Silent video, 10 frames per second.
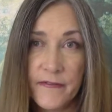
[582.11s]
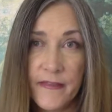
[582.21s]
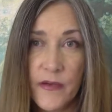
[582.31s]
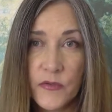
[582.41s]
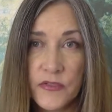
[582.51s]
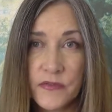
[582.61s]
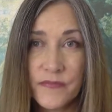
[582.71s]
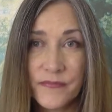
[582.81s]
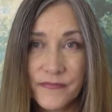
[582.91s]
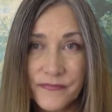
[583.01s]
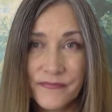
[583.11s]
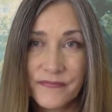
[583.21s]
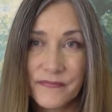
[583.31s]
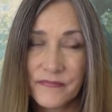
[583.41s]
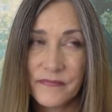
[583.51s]
That was
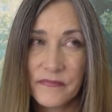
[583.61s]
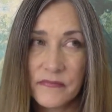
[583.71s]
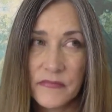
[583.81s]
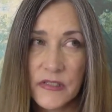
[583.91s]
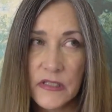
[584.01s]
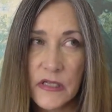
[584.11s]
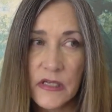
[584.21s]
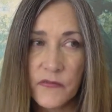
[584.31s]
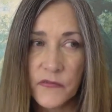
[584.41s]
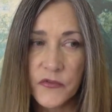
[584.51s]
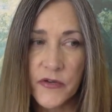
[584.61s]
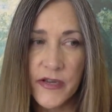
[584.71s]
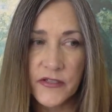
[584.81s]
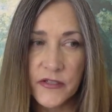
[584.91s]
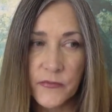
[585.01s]
kind of
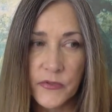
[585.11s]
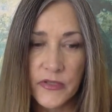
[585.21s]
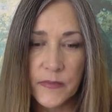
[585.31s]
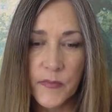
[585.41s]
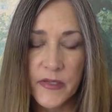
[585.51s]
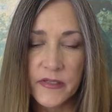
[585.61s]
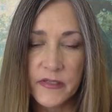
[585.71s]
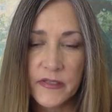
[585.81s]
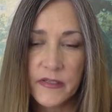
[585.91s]
tragic, really, but